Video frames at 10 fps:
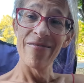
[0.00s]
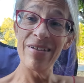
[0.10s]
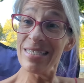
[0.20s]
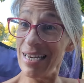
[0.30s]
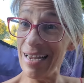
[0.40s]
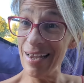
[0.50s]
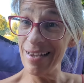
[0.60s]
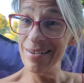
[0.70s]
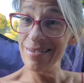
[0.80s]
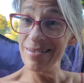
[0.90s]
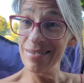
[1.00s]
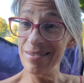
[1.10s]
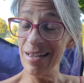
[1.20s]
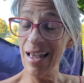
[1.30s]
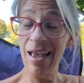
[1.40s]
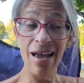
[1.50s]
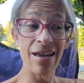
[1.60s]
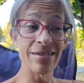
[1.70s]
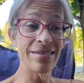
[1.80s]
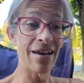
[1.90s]
Visiting,
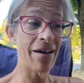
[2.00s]
and